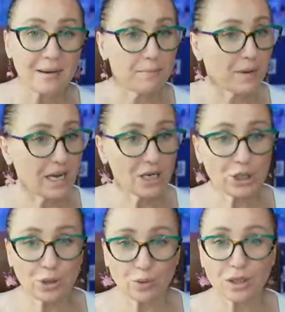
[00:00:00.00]
make
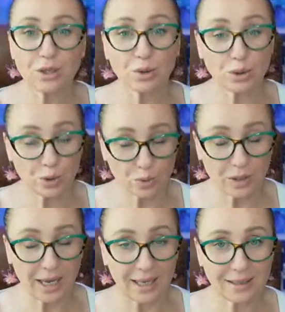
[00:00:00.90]
sure you do
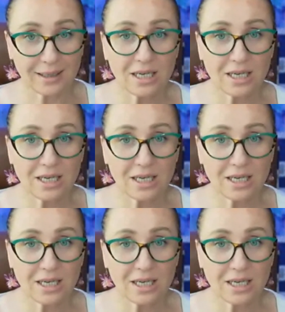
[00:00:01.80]
that.